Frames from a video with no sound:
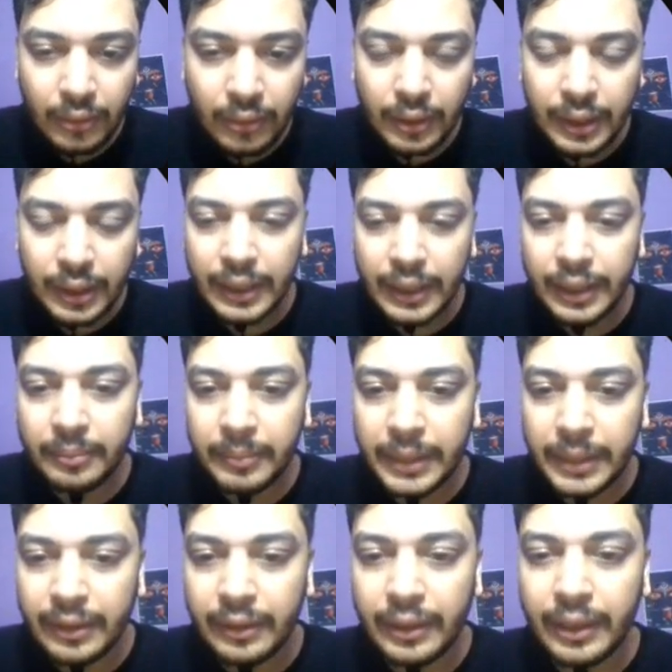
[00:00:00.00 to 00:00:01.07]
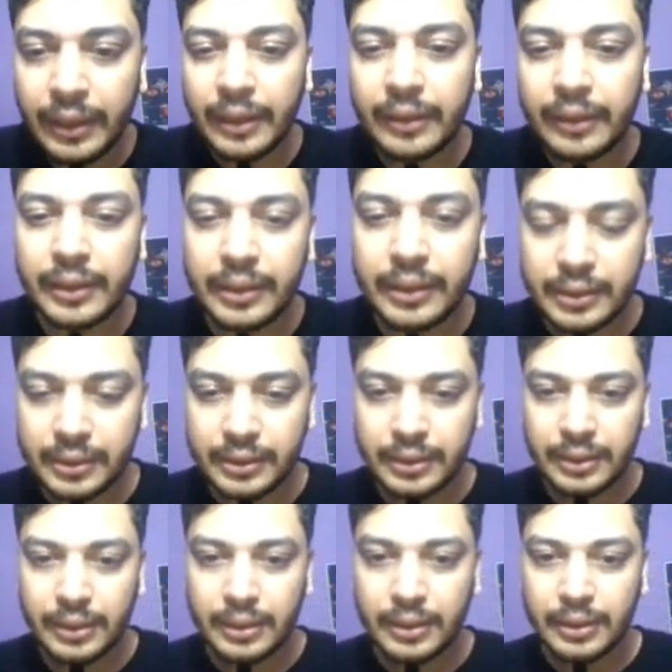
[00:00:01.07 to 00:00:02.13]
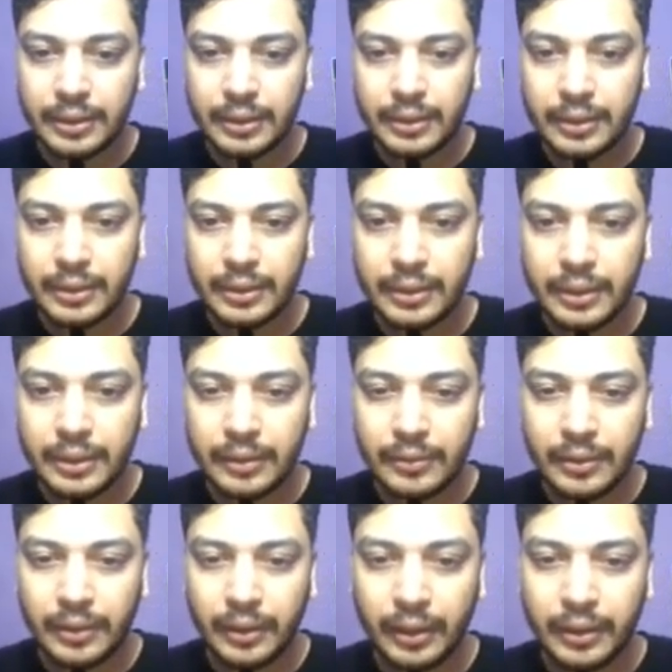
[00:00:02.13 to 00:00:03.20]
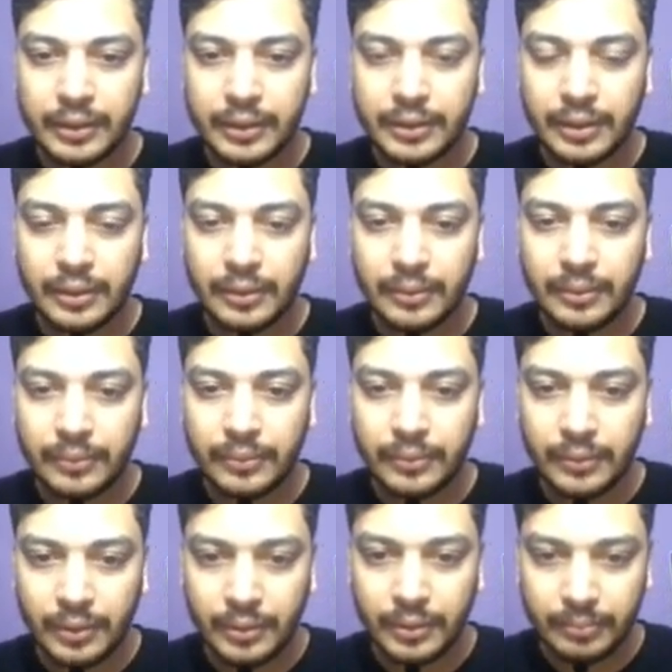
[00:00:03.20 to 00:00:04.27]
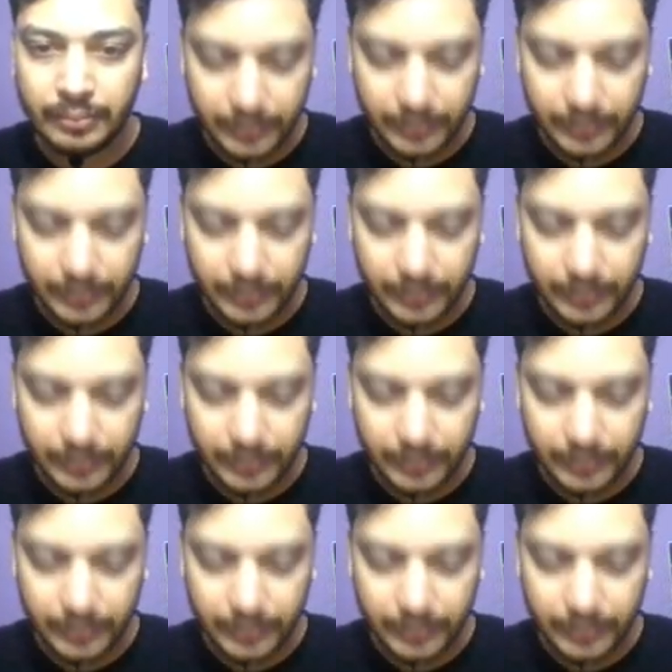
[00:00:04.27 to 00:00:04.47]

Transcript: okay, let me create this div.result from